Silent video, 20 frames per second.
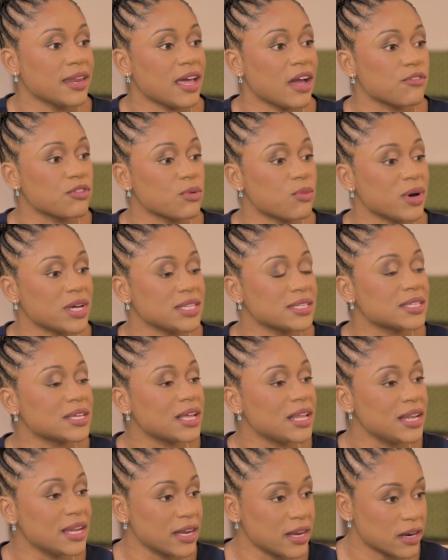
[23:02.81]
everyone is
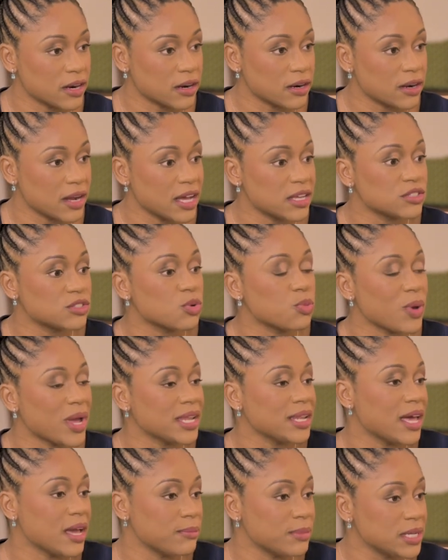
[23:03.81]
clear as to
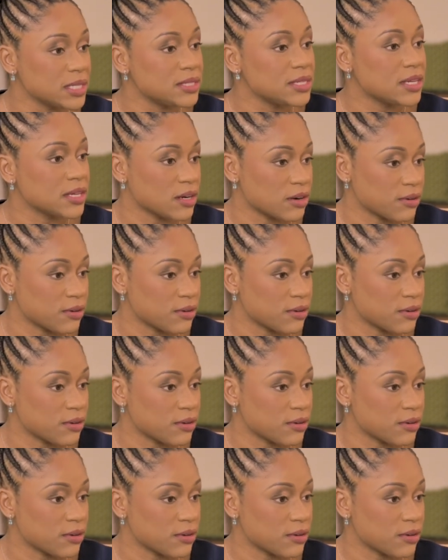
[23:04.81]
when liability can